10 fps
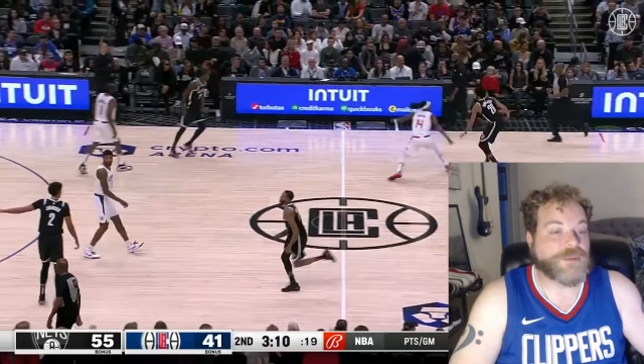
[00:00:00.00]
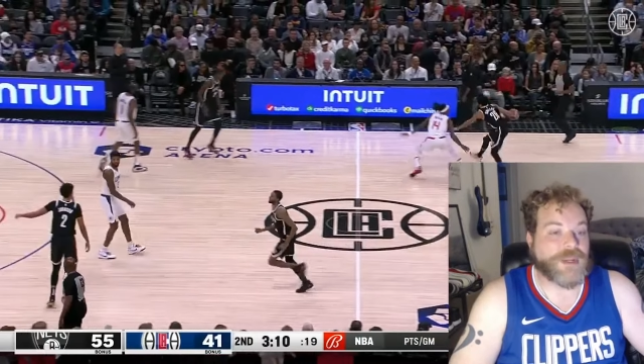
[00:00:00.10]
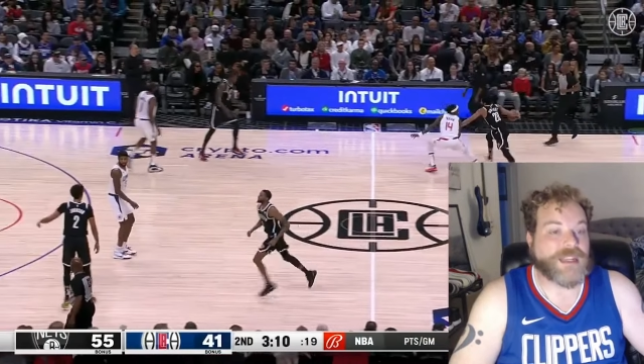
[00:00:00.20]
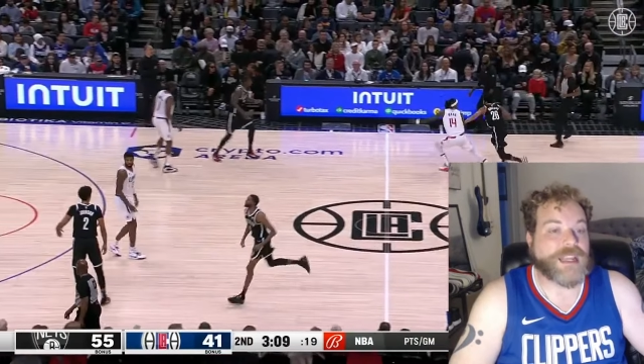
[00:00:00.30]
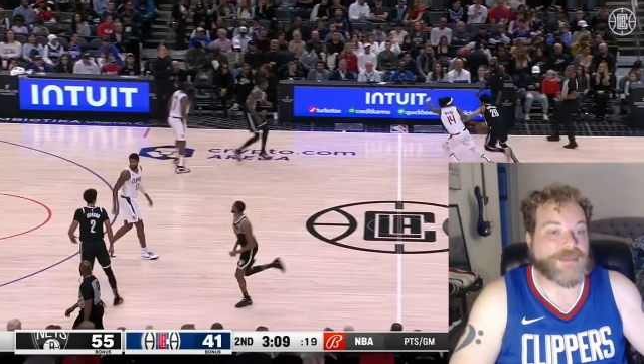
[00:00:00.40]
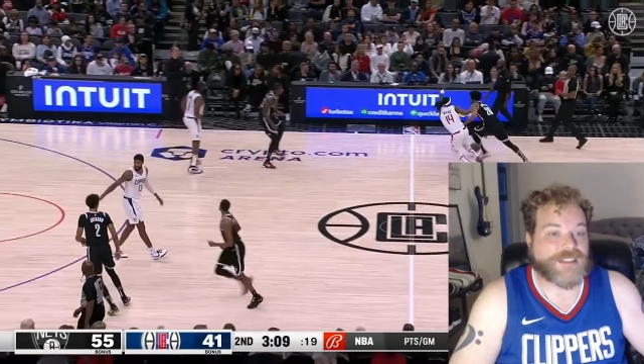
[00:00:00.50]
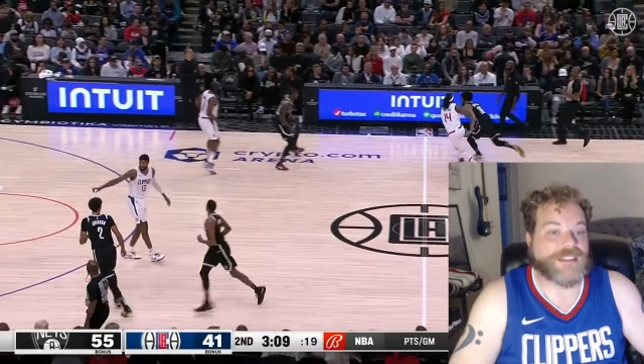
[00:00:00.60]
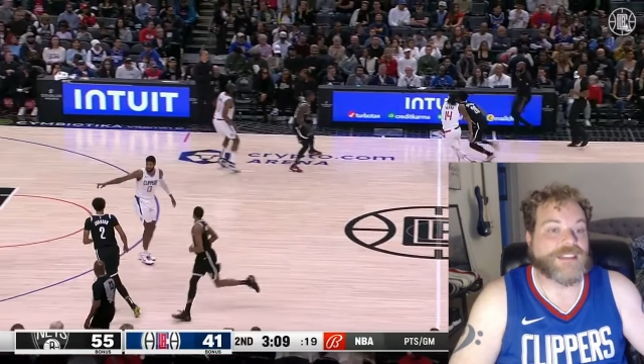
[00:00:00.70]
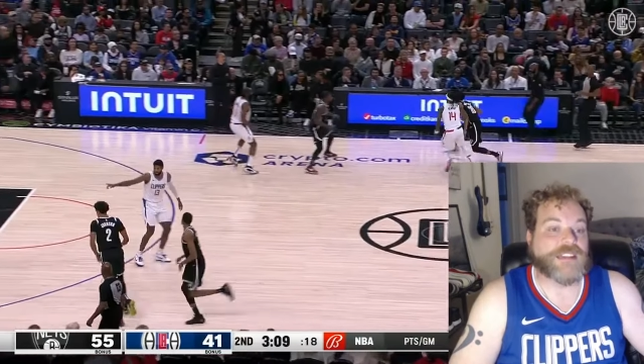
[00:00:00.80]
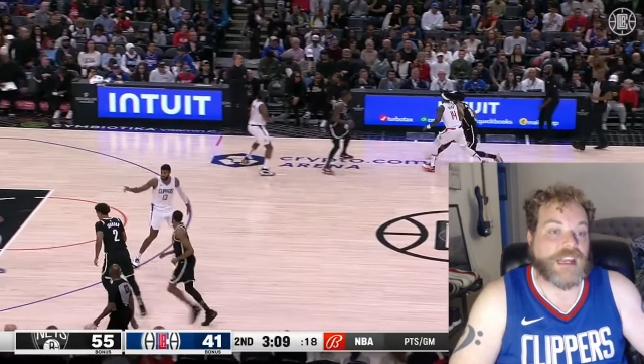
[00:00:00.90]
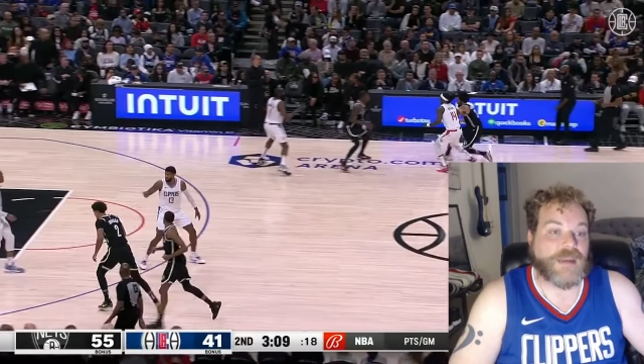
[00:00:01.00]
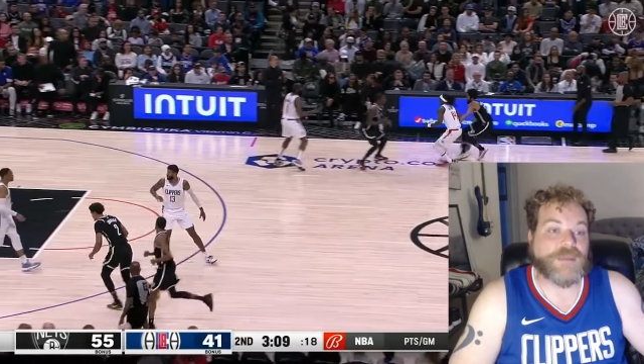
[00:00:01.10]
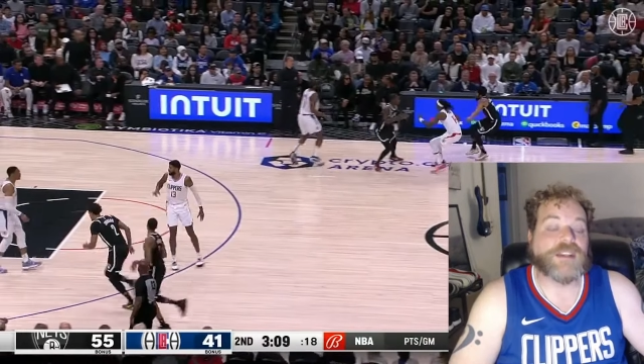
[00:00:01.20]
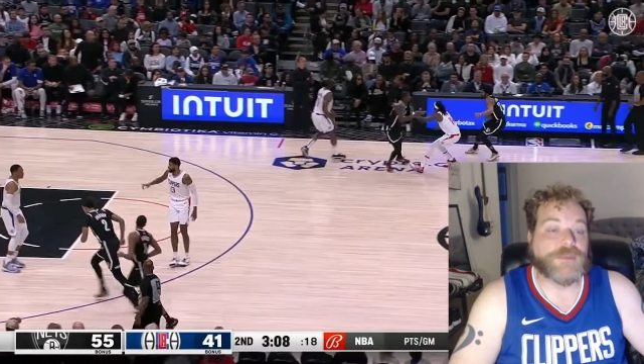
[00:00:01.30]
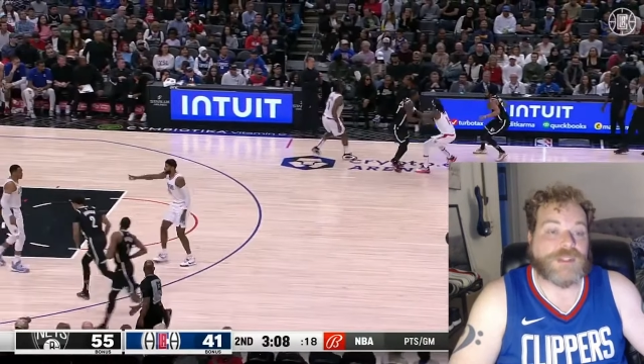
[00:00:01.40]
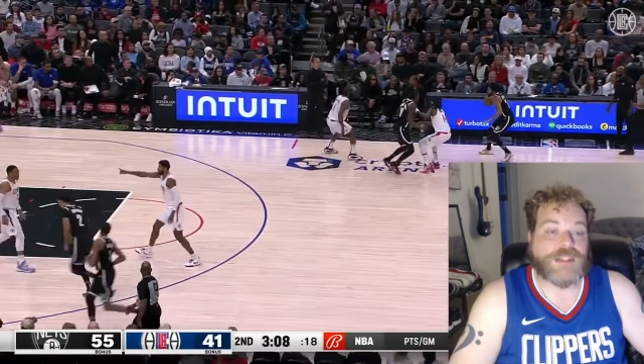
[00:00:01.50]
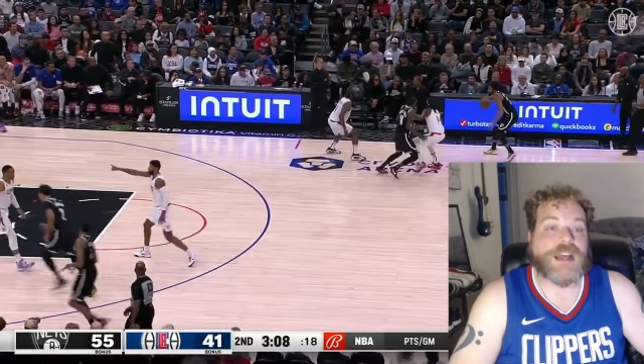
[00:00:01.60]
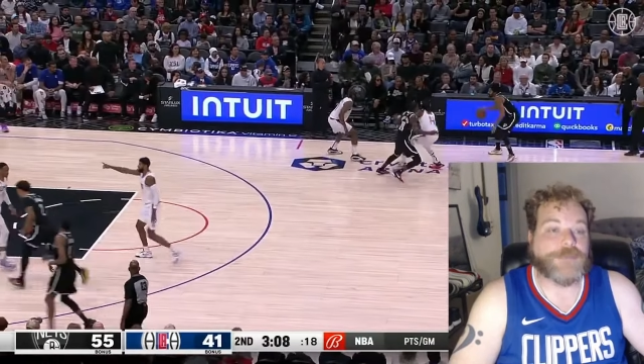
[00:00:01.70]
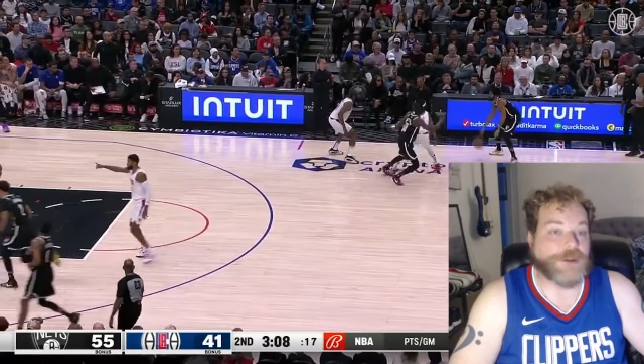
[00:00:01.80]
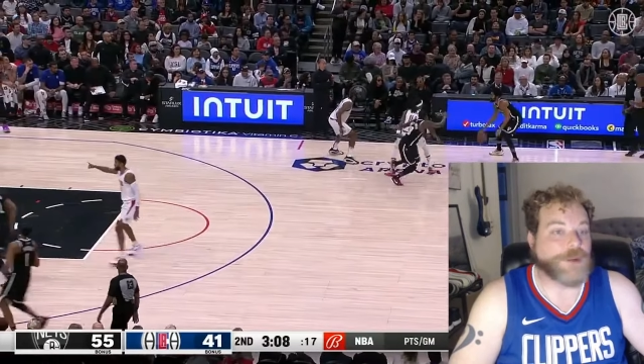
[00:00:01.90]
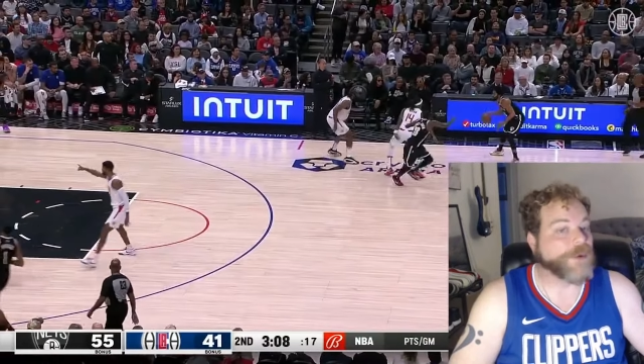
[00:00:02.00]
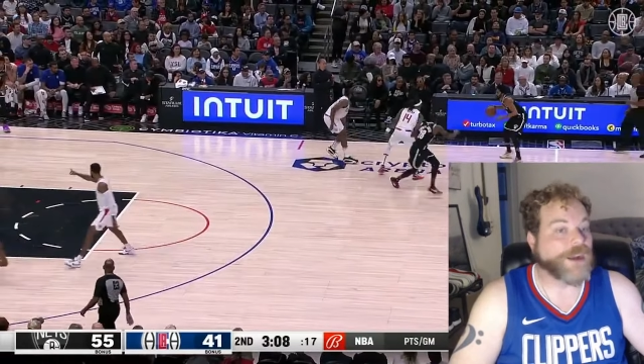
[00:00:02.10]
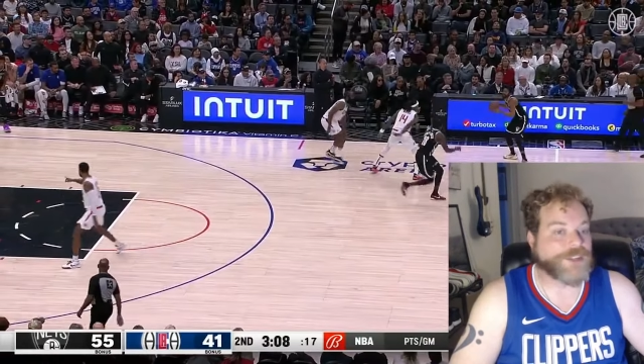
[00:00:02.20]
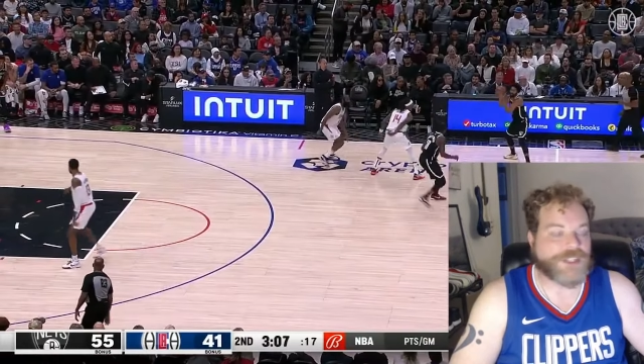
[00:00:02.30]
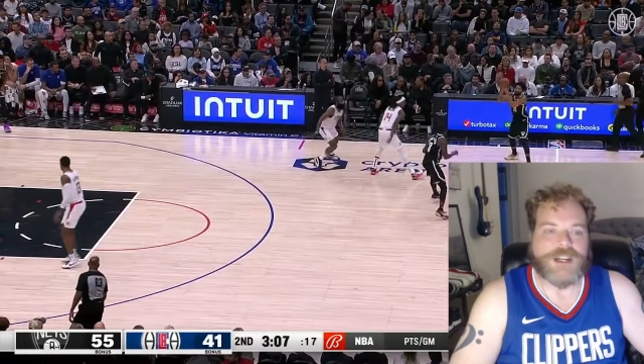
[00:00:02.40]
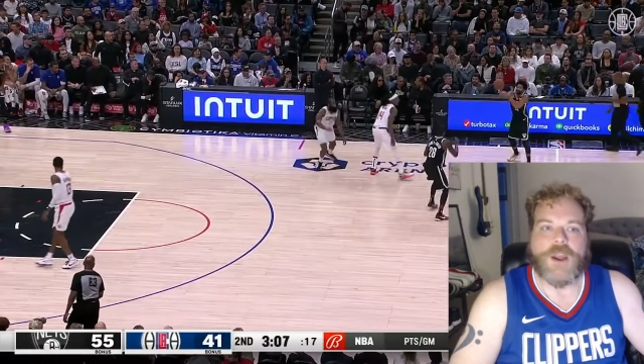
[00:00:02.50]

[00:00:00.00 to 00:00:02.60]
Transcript: what kept us in this game, and it was a lot of fun to watch.